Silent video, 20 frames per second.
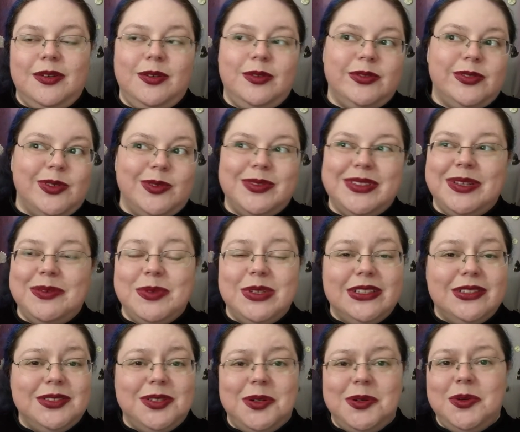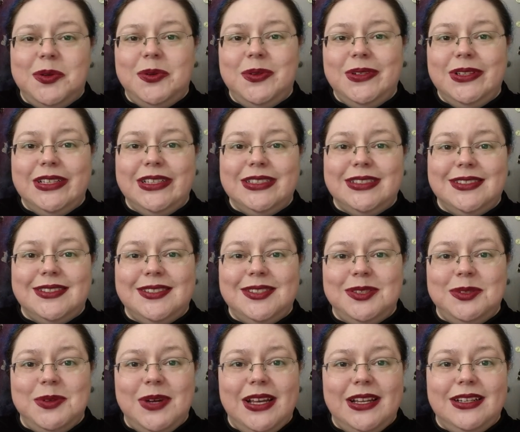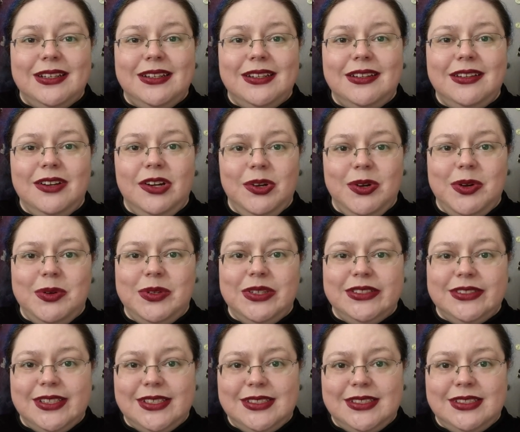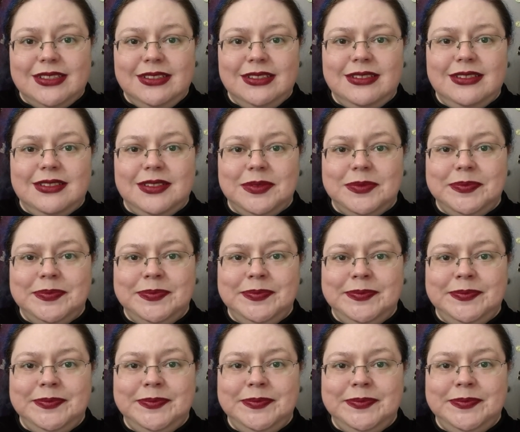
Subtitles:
whose only real goal is to end her own existence.